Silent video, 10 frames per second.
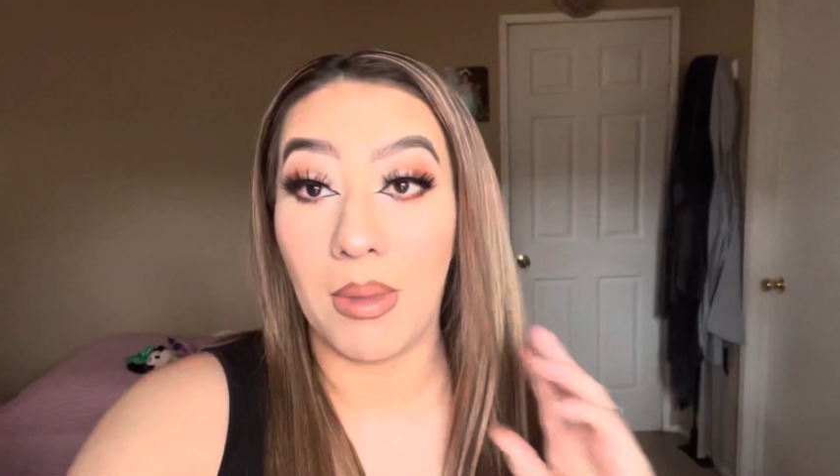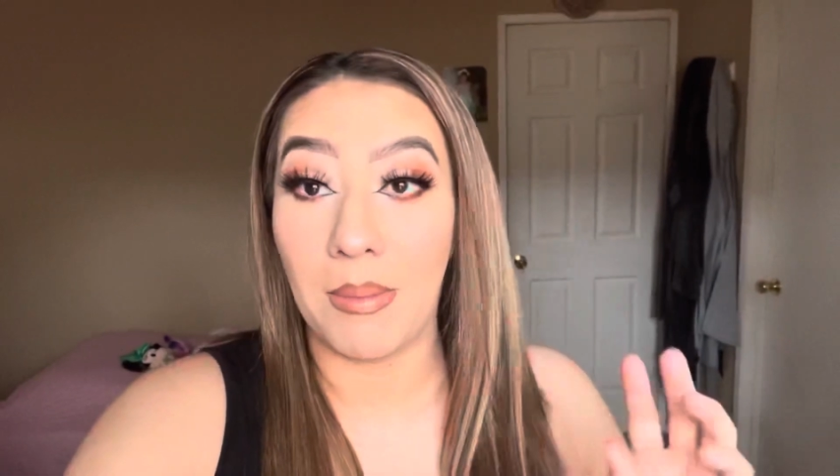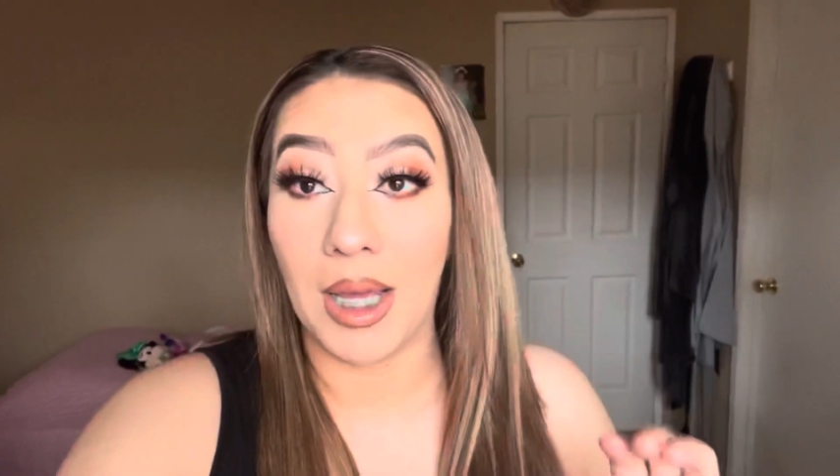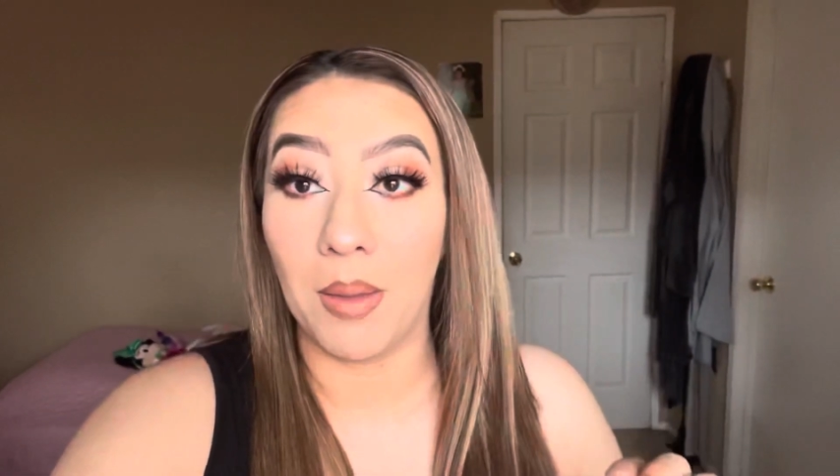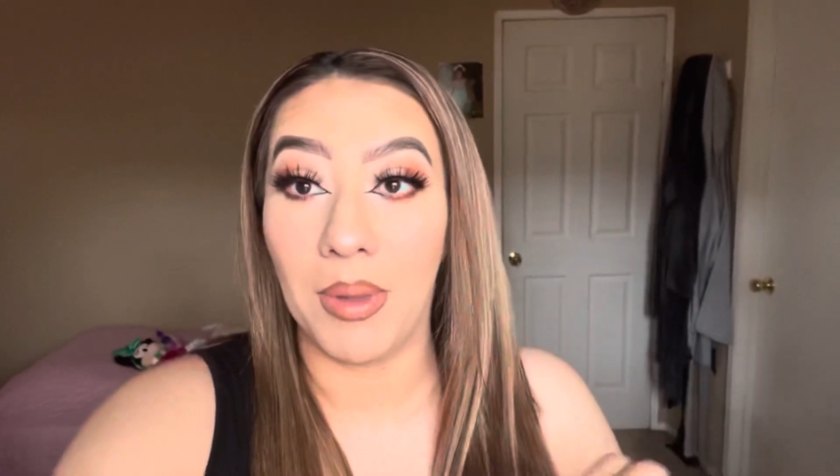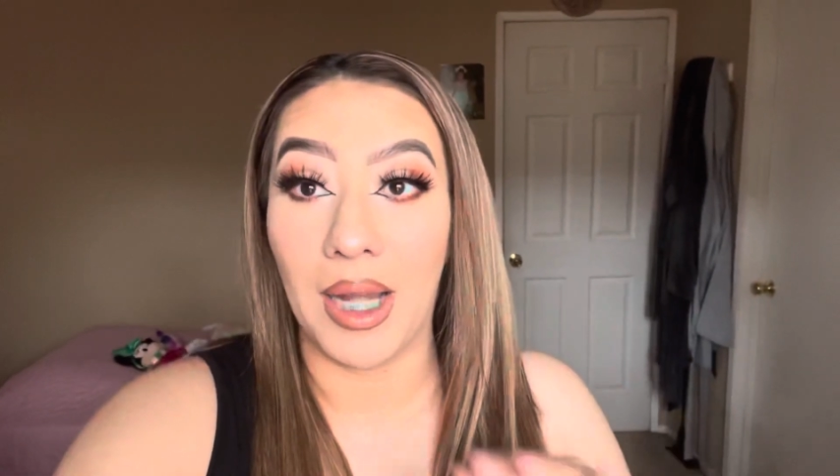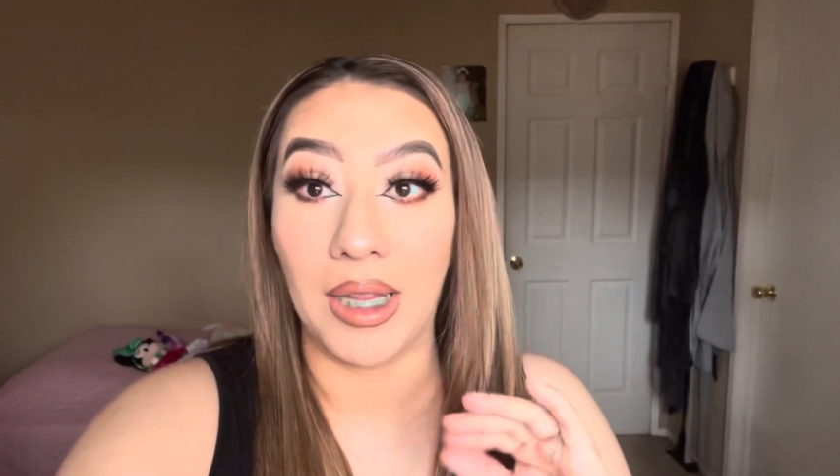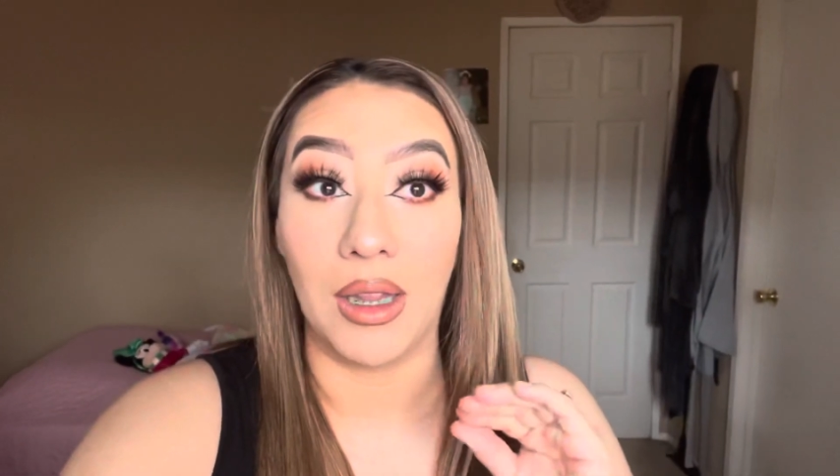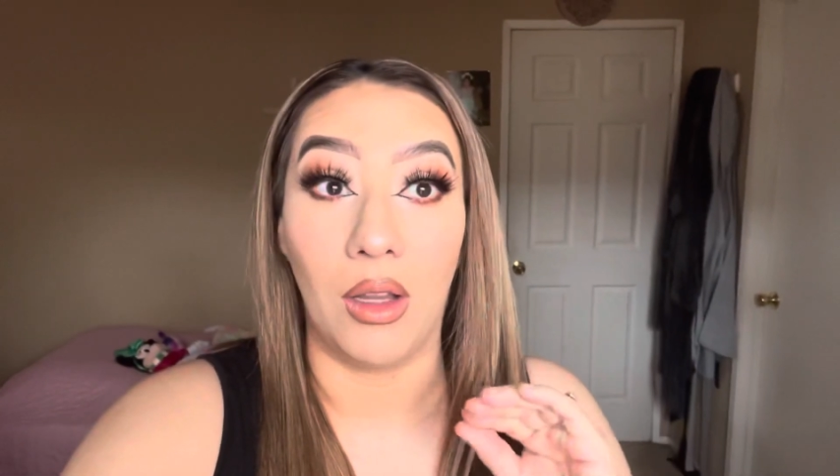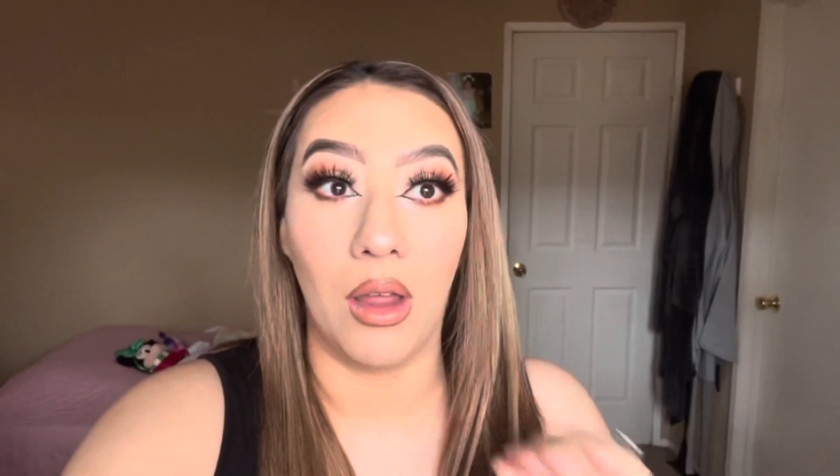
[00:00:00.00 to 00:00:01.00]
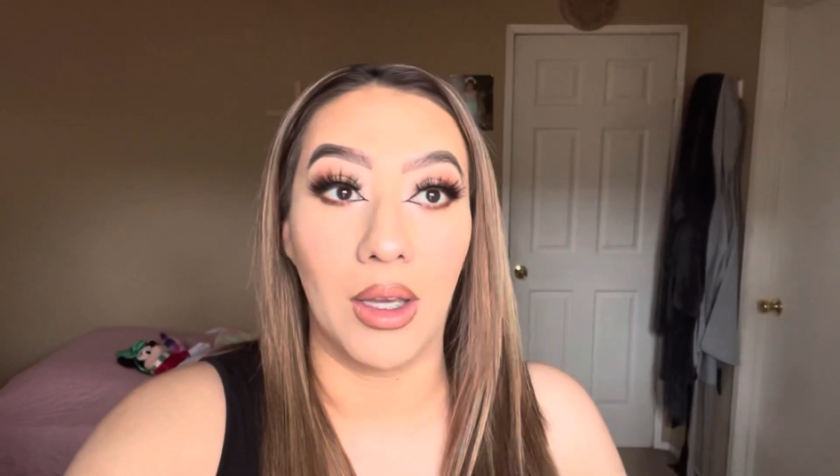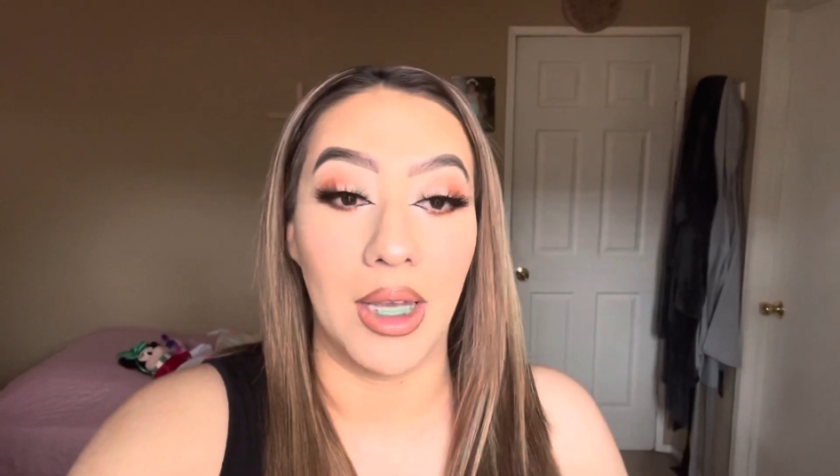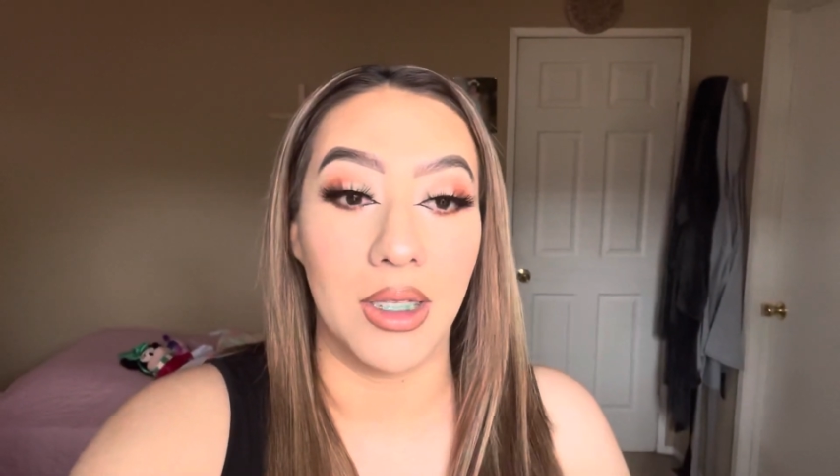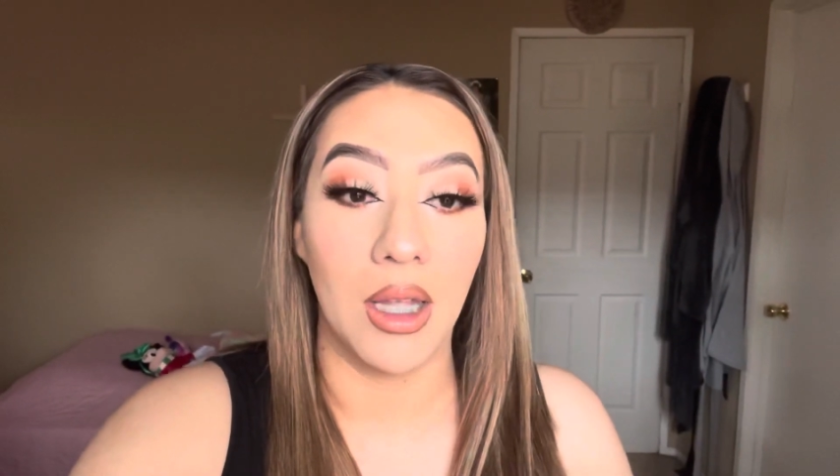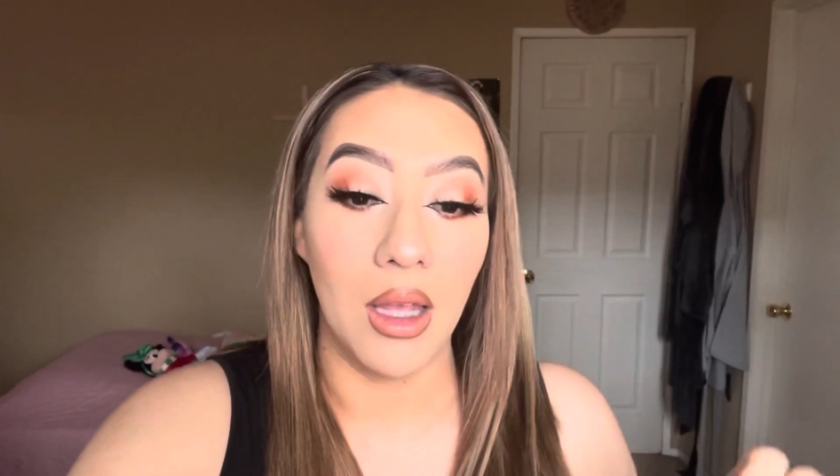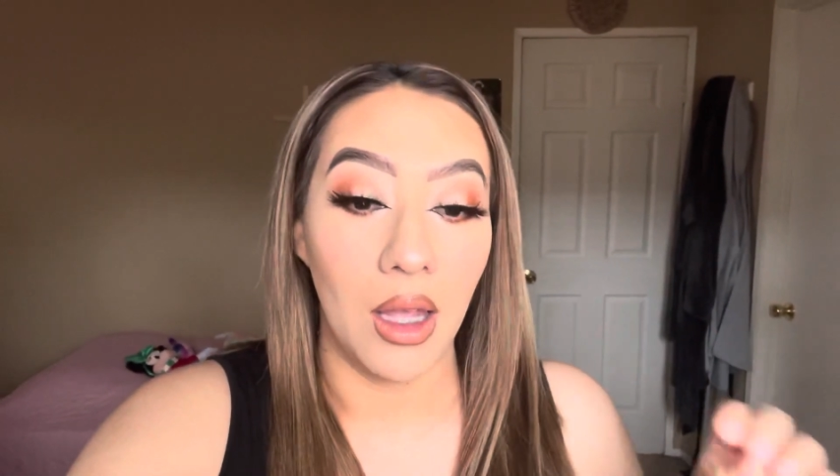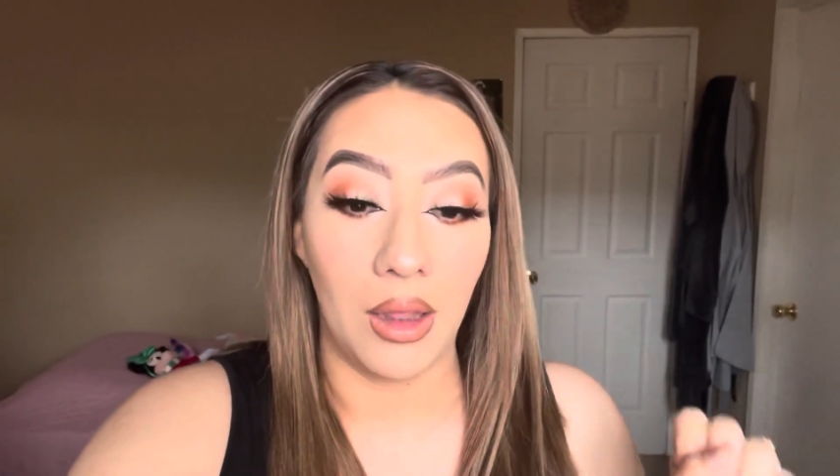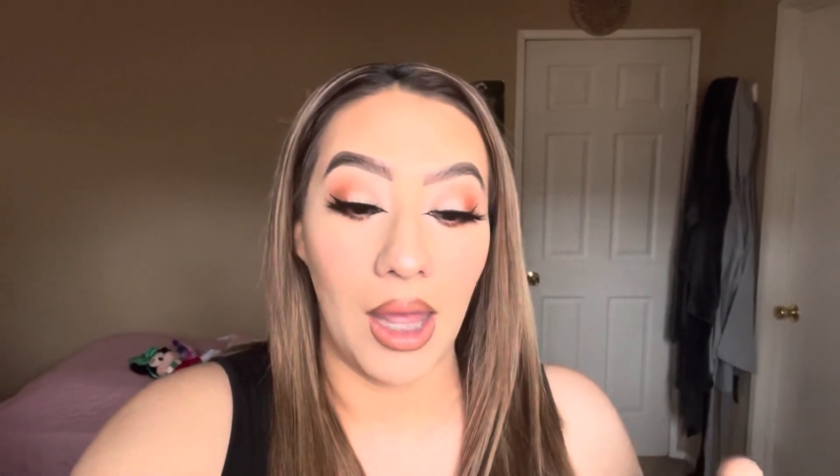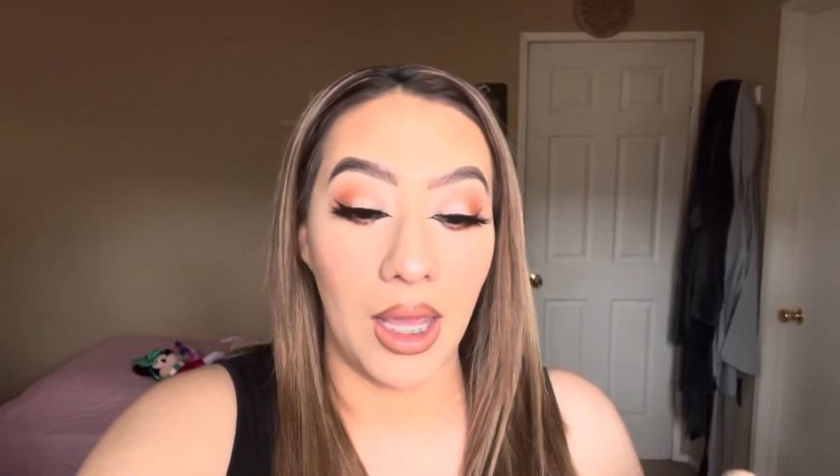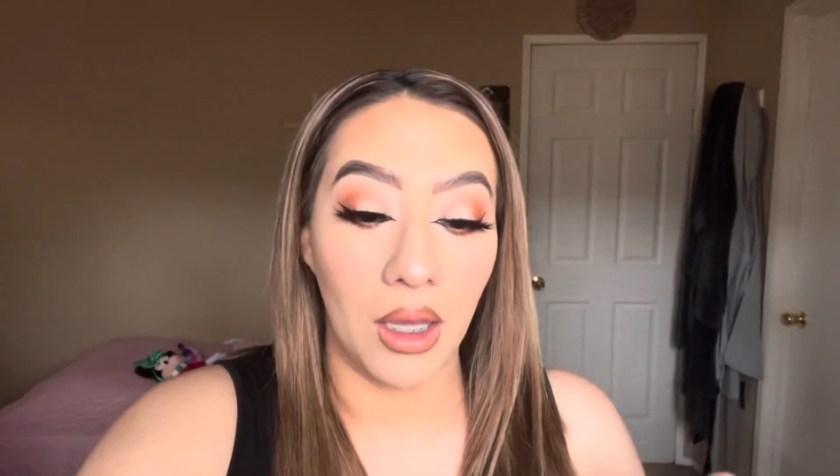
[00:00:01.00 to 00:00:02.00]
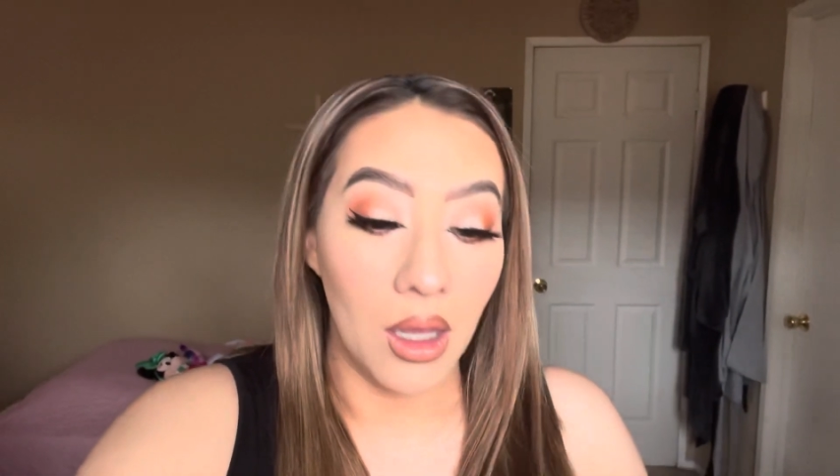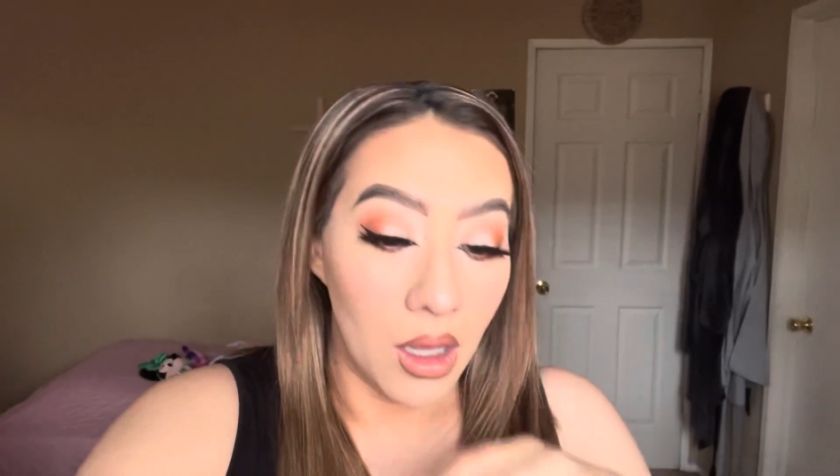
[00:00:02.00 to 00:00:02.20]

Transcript: makeup in like the longest, like,